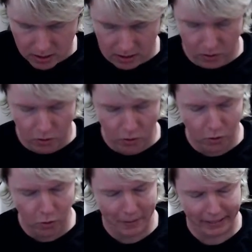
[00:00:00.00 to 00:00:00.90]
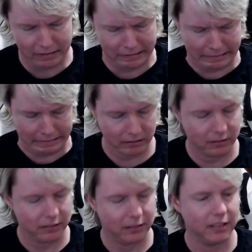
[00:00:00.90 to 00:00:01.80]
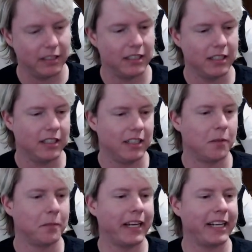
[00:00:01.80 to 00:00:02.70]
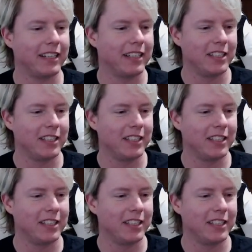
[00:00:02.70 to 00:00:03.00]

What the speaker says: Oh my god! I'm like,